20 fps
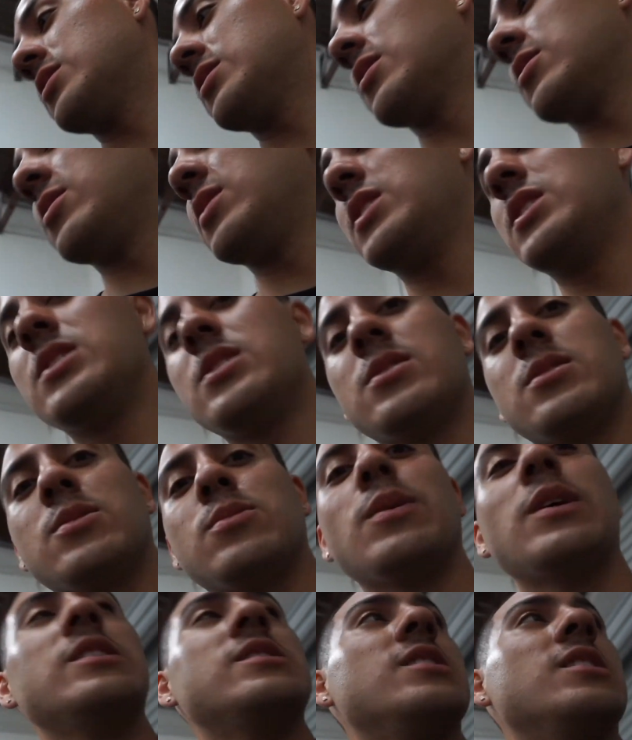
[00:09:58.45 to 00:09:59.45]
So he's
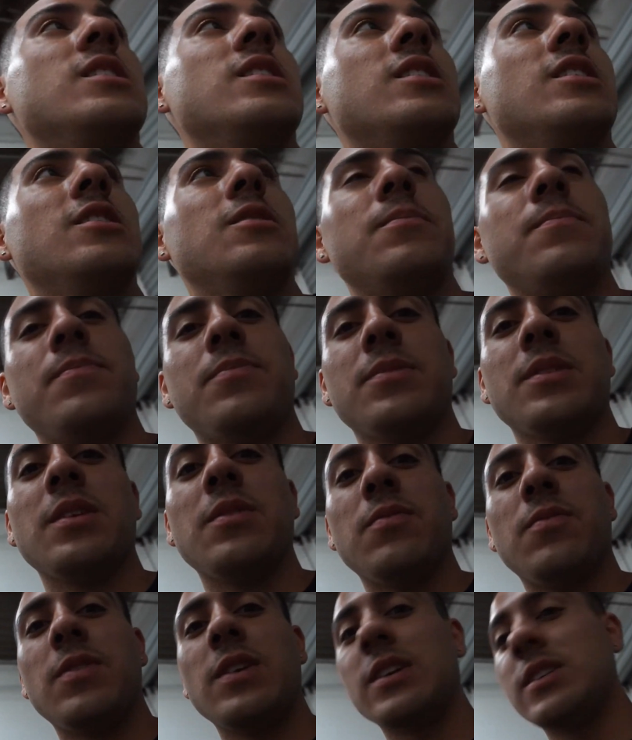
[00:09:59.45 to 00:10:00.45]
splicing it up
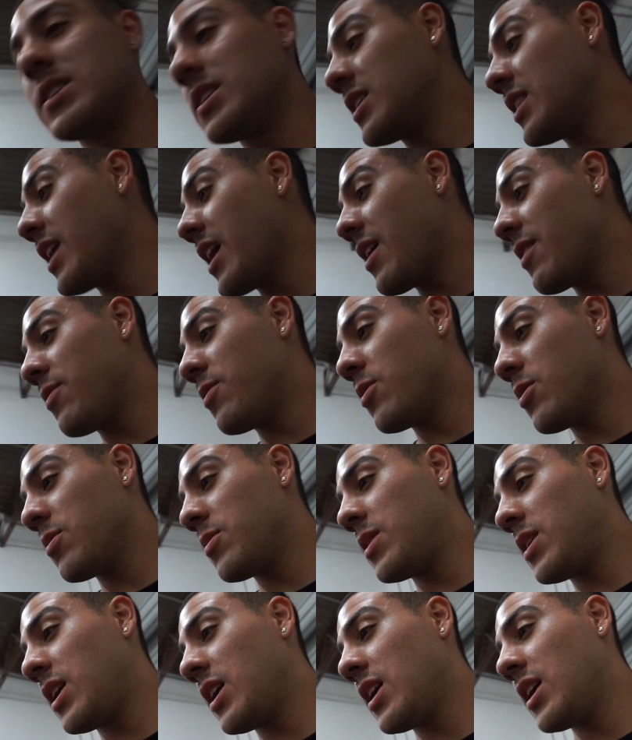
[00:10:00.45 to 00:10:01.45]
and fixing that for
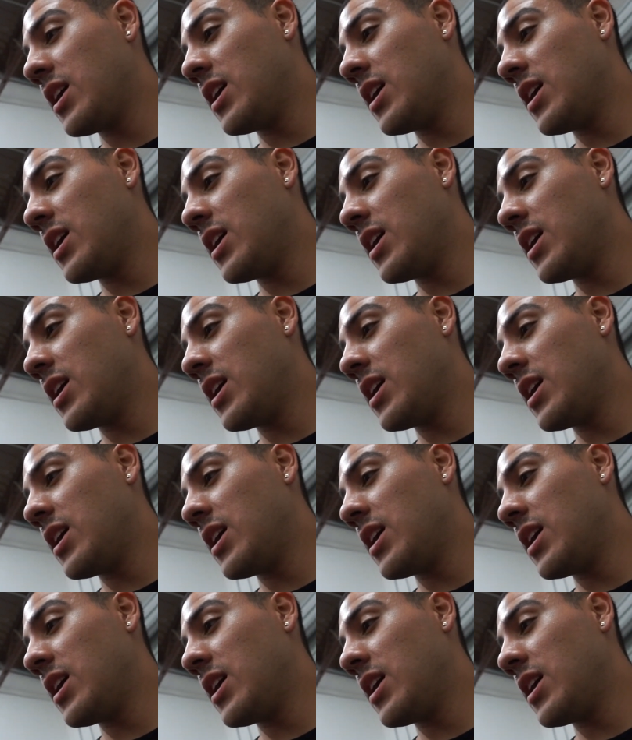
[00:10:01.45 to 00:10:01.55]
me.